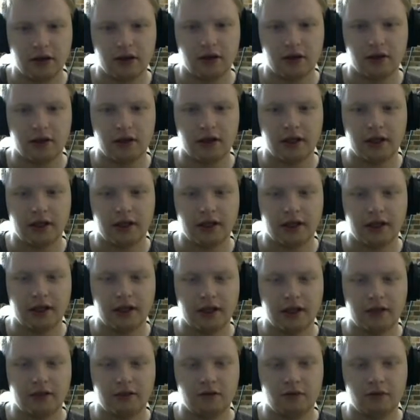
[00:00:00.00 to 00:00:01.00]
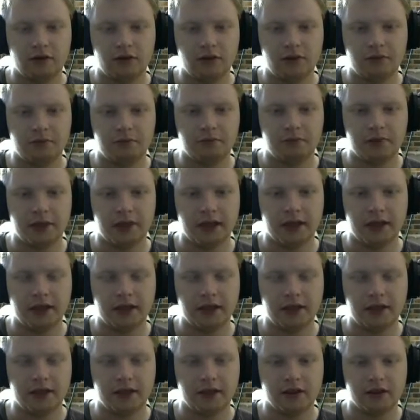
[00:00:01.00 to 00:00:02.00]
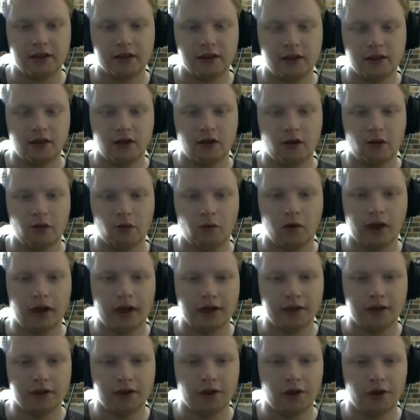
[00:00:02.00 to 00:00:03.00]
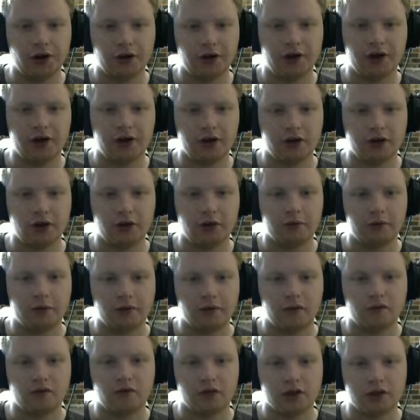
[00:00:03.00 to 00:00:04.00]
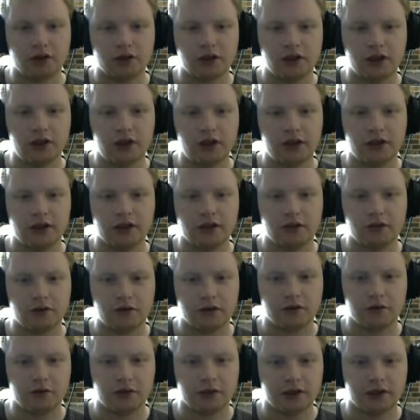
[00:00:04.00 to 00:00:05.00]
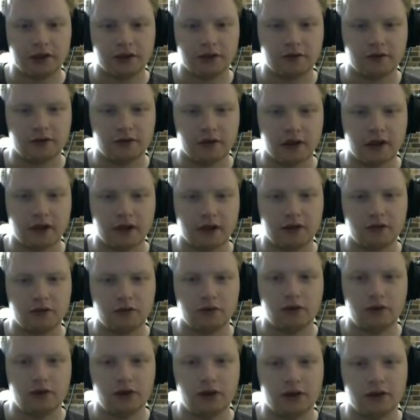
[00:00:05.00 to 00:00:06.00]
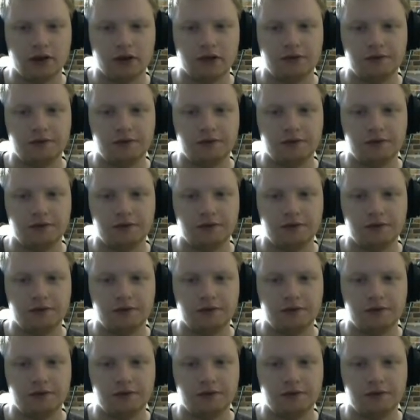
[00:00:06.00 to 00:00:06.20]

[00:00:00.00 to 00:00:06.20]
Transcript: But then again, it wouldn't be when Yoda and Obi-Wan were returning that it was pre-suit Vader, would it?